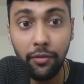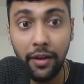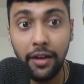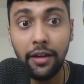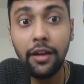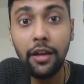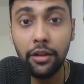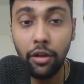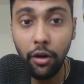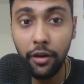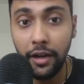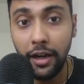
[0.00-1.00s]
When the
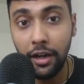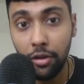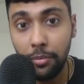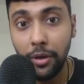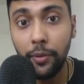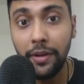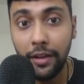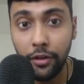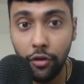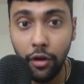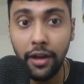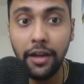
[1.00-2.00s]
order date is between the
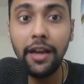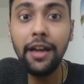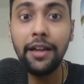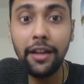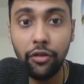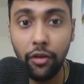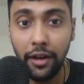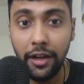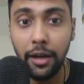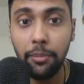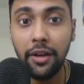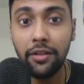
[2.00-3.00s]
join date and join
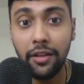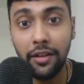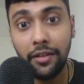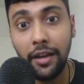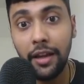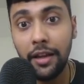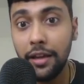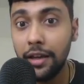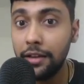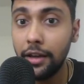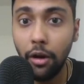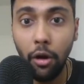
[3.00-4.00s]
date plus 6 day,
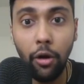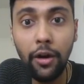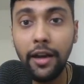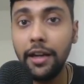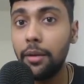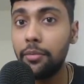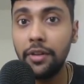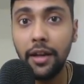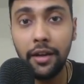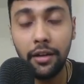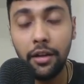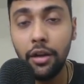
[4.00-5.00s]
then all items
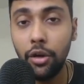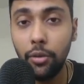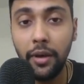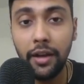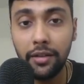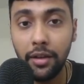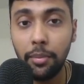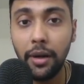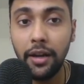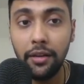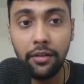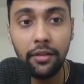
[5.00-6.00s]
get 2x the
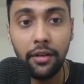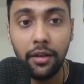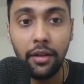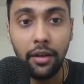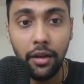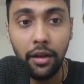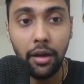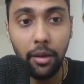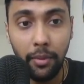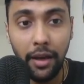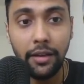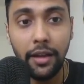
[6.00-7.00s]
price.
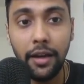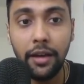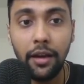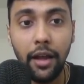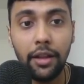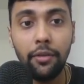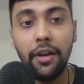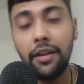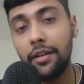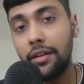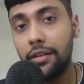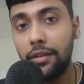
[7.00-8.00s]
And then
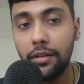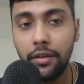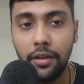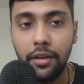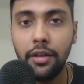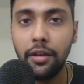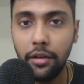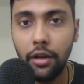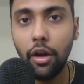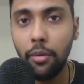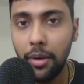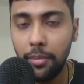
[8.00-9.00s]
otherwise, it's the
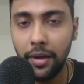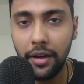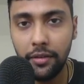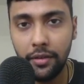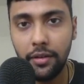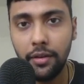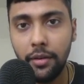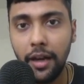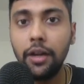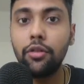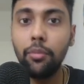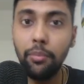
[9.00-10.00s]
normal price,
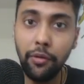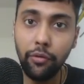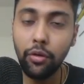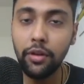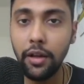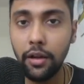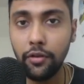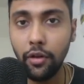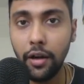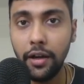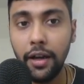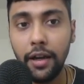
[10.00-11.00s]
right? So before the
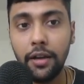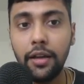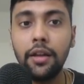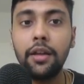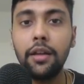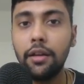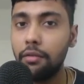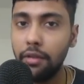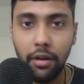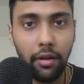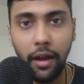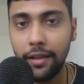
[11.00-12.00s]
join date,
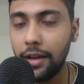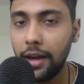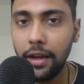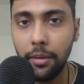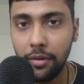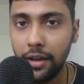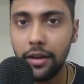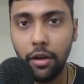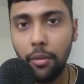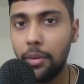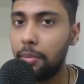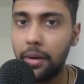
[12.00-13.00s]
other items get
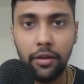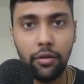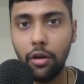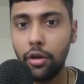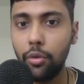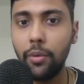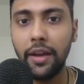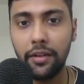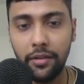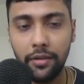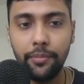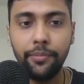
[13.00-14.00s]
normal price, not 2x.